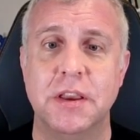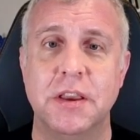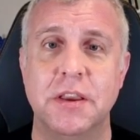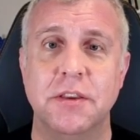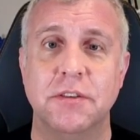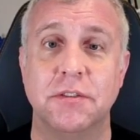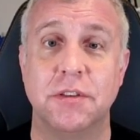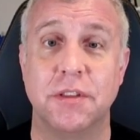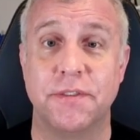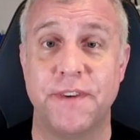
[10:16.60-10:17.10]

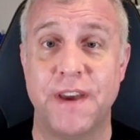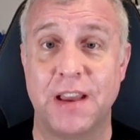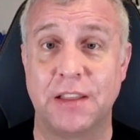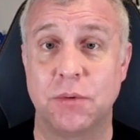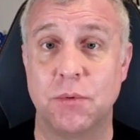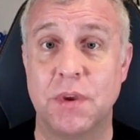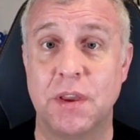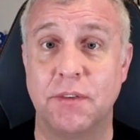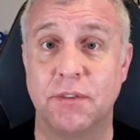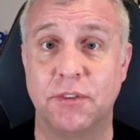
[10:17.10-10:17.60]
So the fact
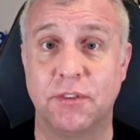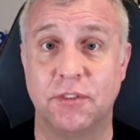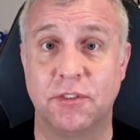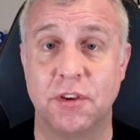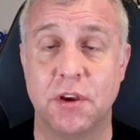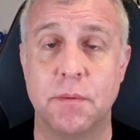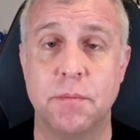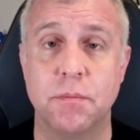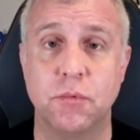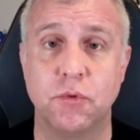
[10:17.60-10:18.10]
that we have
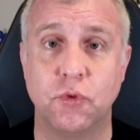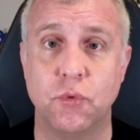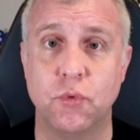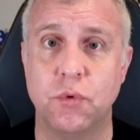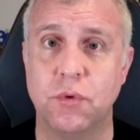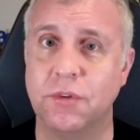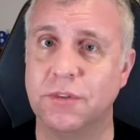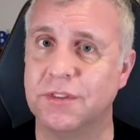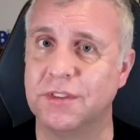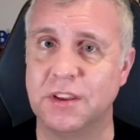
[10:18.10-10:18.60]
some
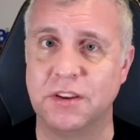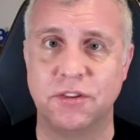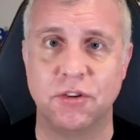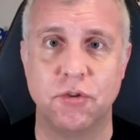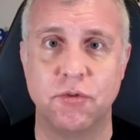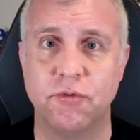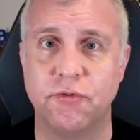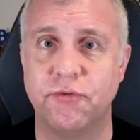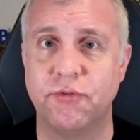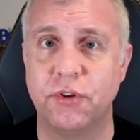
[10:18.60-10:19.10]
tools that
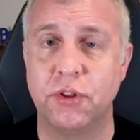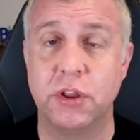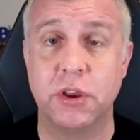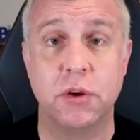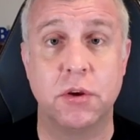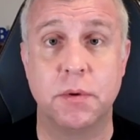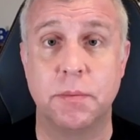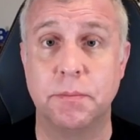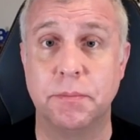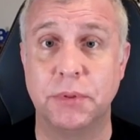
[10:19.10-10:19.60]
don't
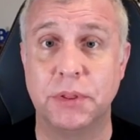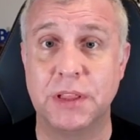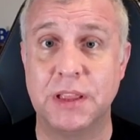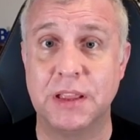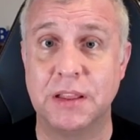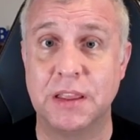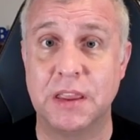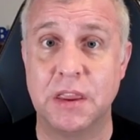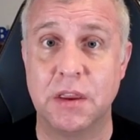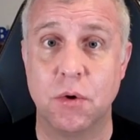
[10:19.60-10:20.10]
fully,
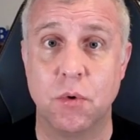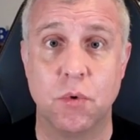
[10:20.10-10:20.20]
completely,